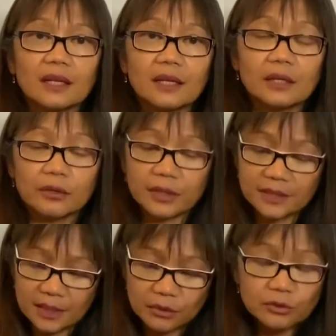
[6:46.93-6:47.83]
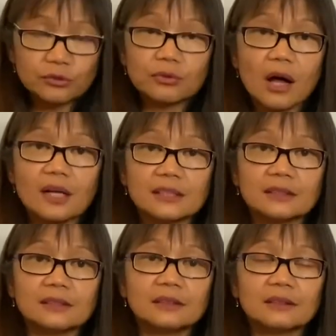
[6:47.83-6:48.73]
You can sit on
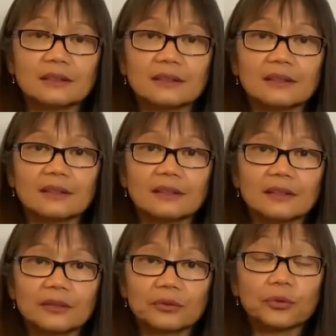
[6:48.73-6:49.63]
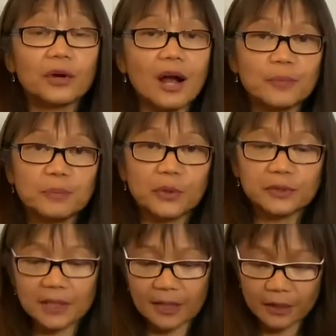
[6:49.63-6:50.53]
Sukhasana or happy
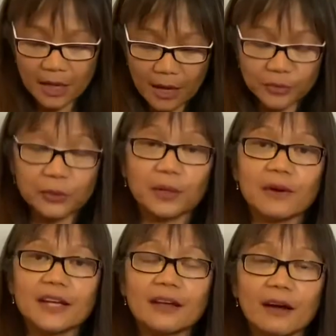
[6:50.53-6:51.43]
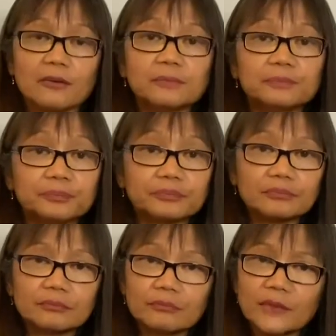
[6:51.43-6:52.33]
pose like I'm doing right now.
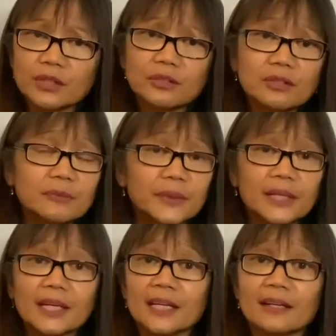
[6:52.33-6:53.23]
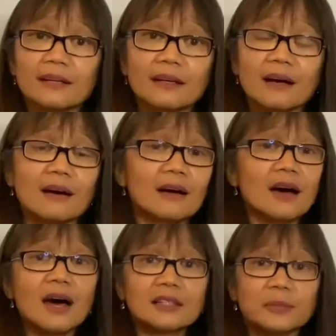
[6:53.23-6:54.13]
You could be in
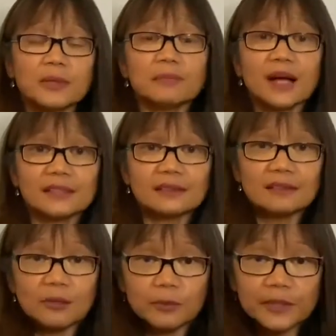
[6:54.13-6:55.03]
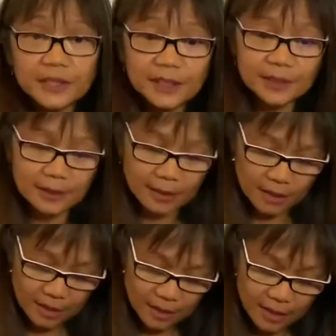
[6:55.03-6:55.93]
Ardha Padmasana, which is
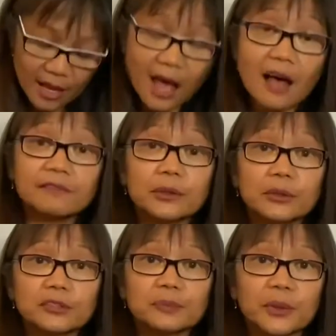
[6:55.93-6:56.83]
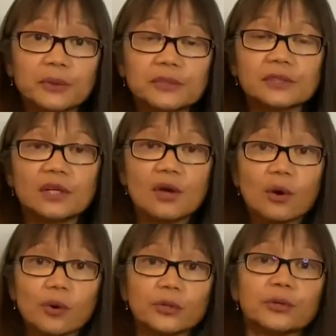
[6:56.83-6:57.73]
half lotus pose,
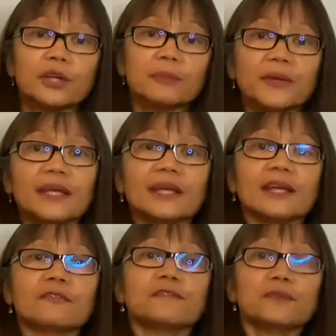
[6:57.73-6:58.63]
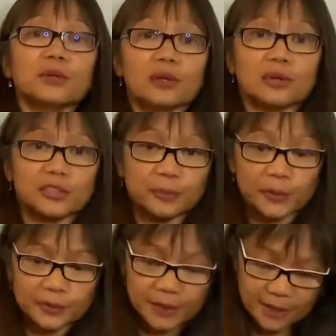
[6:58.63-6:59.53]
or you could be in full lotus
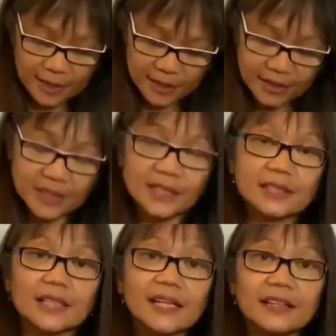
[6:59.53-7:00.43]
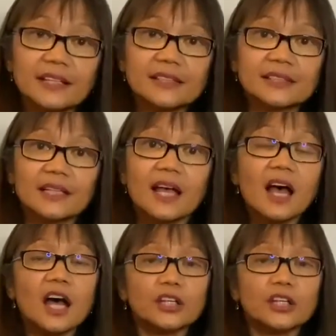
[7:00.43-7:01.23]
pose just like this, and